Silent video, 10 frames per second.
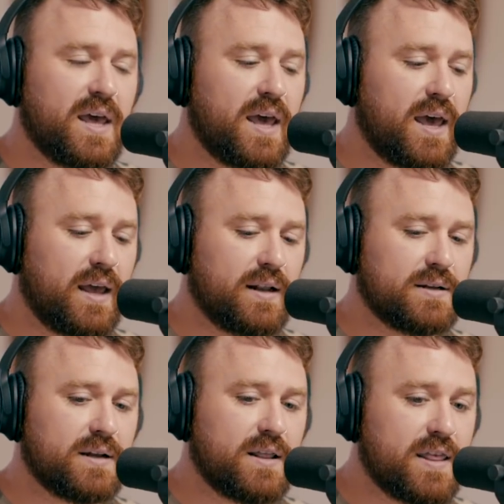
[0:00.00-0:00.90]

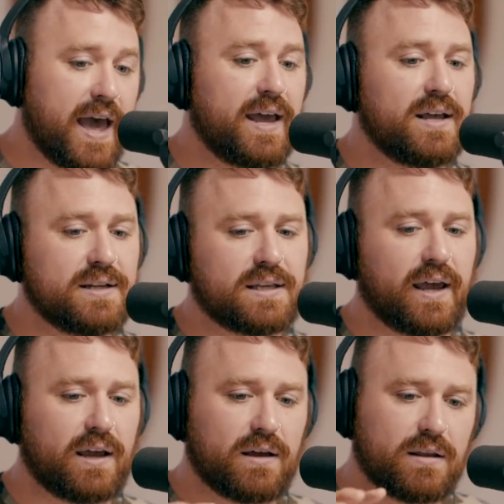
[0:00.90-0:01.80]
And that is
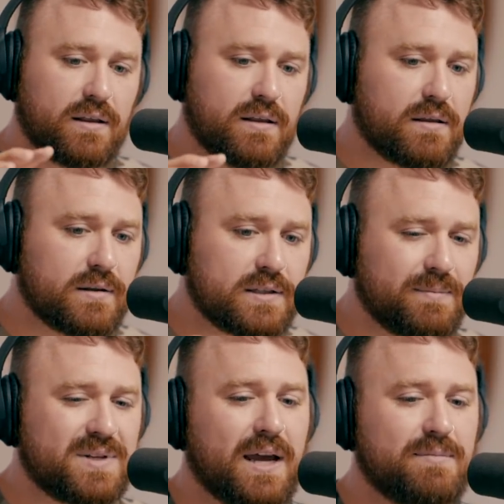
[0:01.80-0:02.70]
like
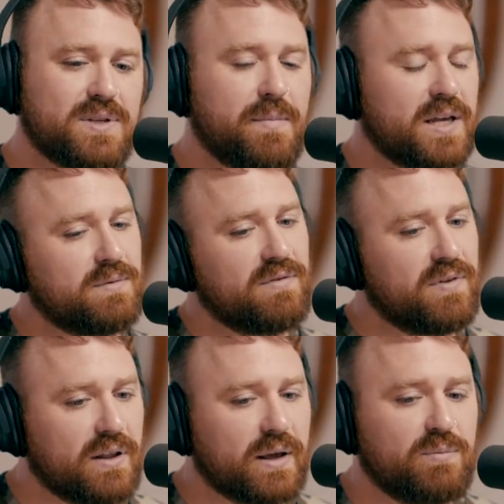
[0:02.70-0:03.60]
sometimes it makes me
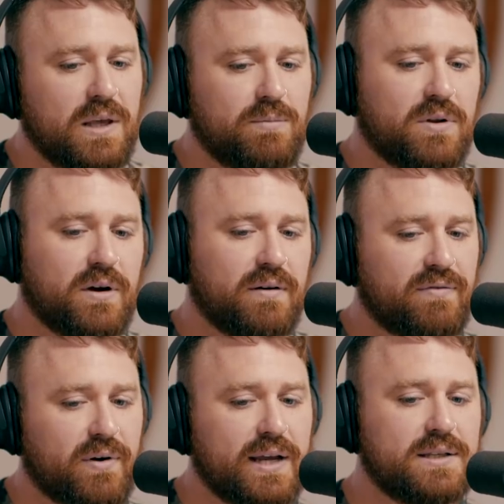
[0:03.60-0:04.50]
feel like people are
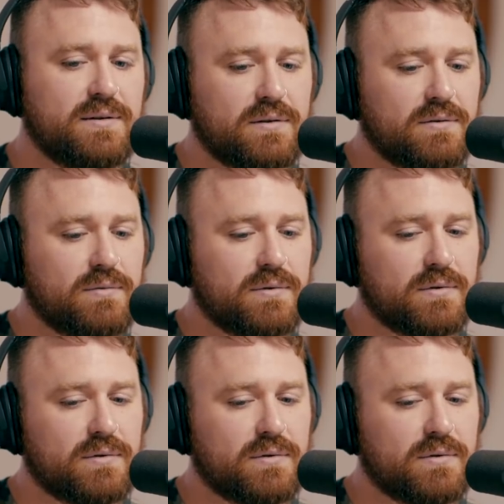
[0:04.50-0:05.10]
afraid to